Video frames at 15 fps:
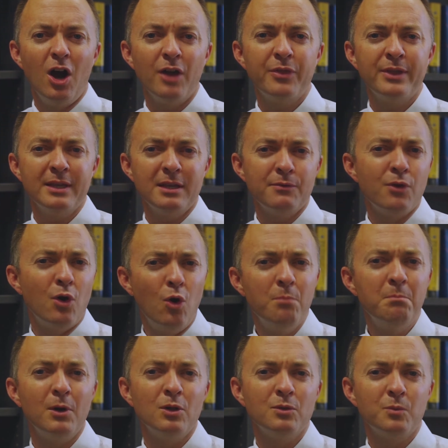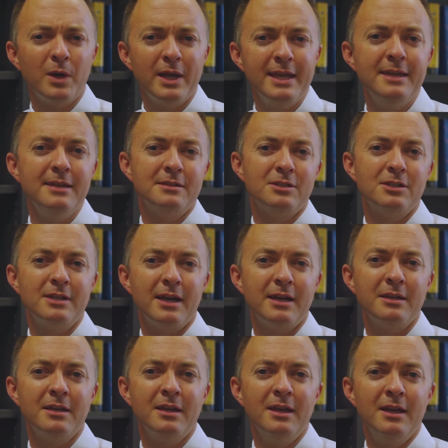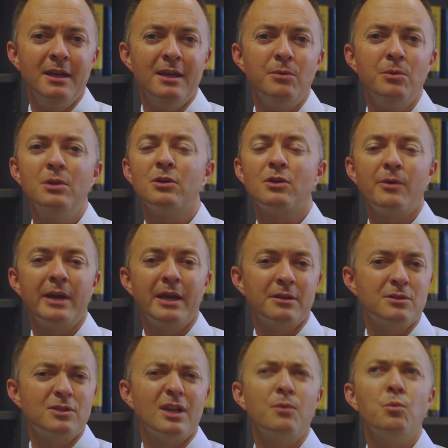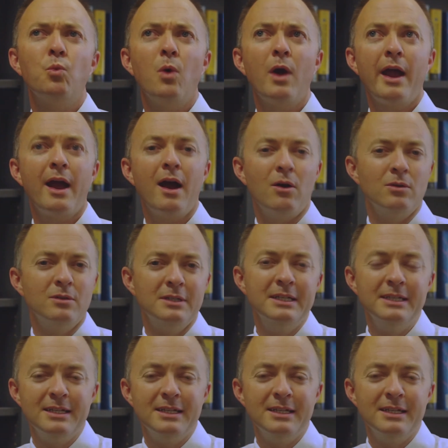I think if Humboldt were here today, he would look around and say, Wow,